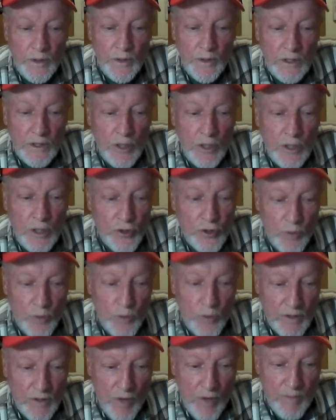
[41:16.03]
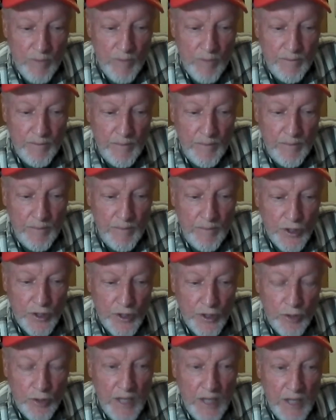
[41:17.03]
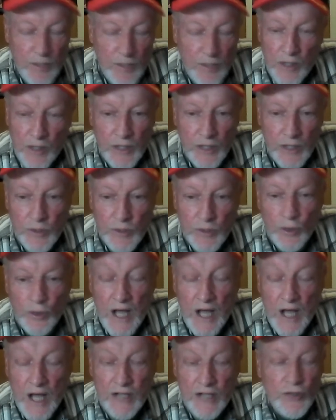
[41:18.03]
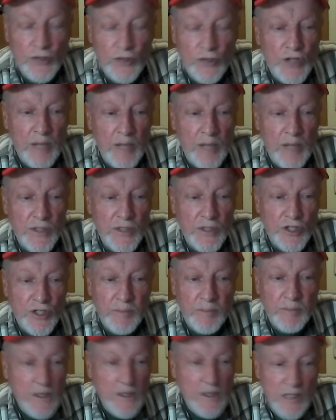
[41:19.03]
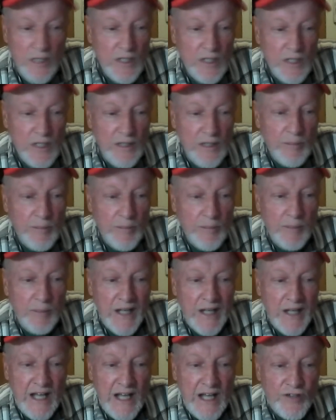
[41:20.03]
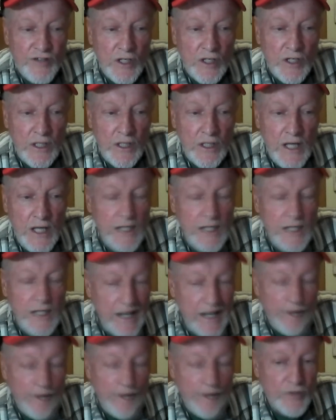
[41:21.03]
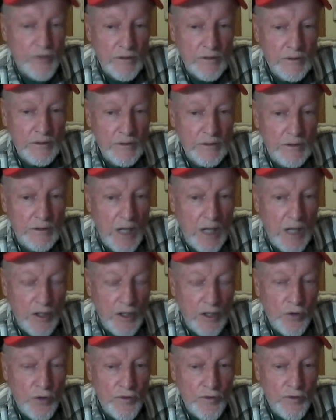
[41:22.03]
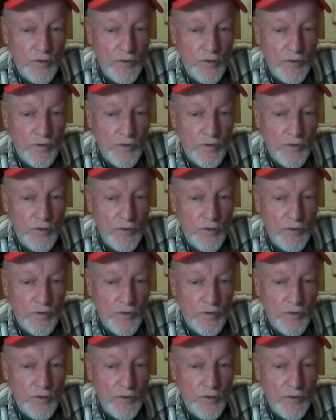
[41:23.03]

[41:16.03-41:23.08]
coached one of our OSU baseball teams to a national championship. But my dad said he never got over